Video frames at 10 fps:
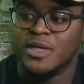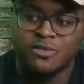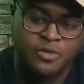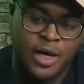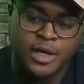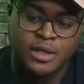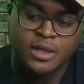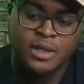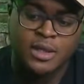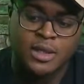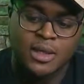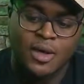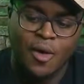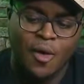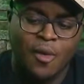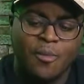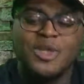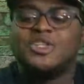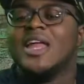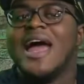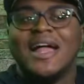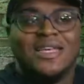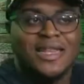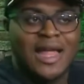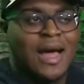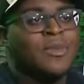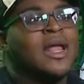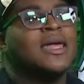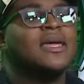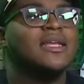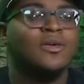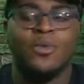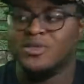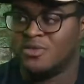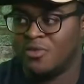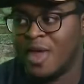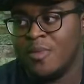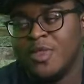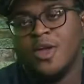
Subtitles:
That's fine. But he should have had it. I mean, I get it. He wants his family there.